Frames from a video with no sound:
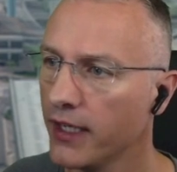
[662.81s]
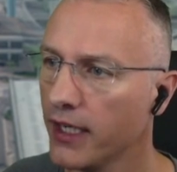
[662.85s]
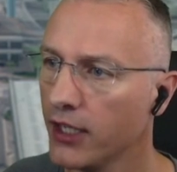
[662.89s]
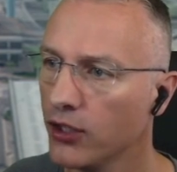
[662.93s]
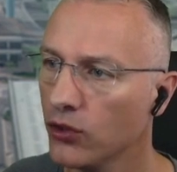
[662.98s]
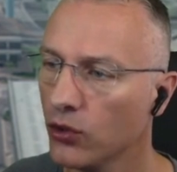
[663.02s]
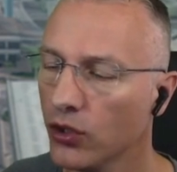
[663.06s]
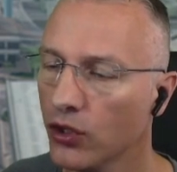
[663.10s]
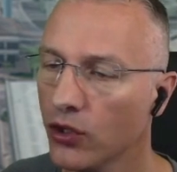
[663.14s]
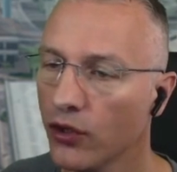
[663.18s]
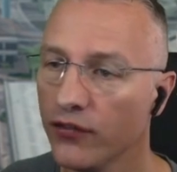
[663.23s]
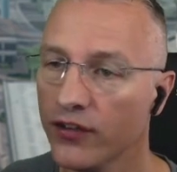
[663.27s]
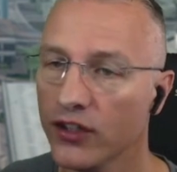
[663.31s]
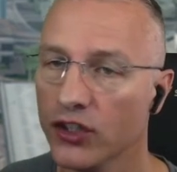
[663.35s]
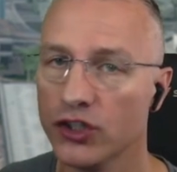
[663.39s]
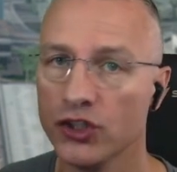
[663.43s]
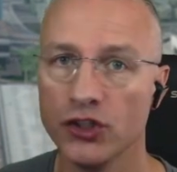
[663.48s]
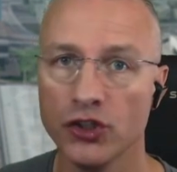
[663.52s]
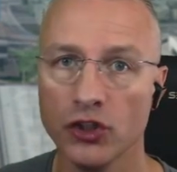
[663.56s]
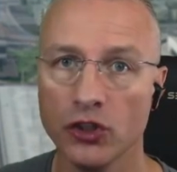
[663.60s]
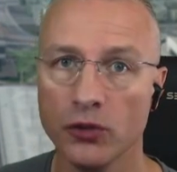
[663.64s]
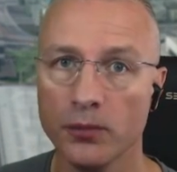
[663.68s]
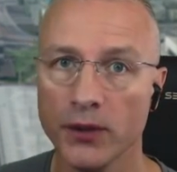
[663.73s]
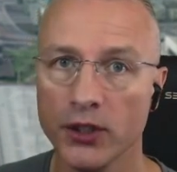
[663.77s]
I don't know if you
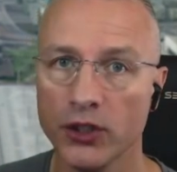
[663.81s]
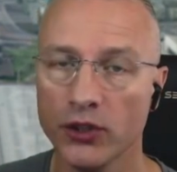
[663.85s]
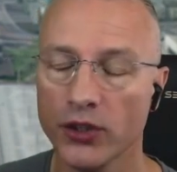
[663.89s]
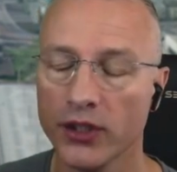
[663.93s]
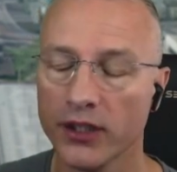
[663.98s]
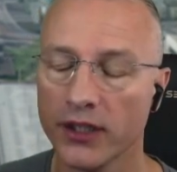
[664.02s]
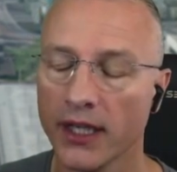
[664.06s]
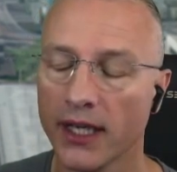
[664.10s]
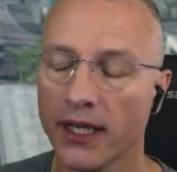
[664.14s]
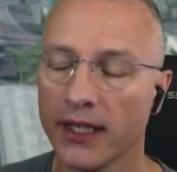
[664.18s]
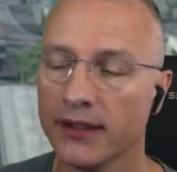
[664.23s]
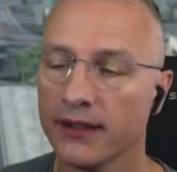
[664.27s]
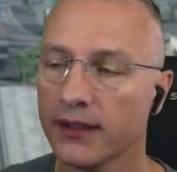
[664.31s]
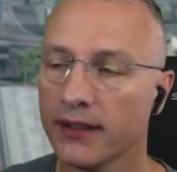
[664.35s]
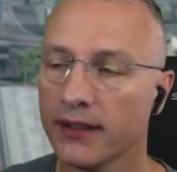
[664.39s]
should be doing that.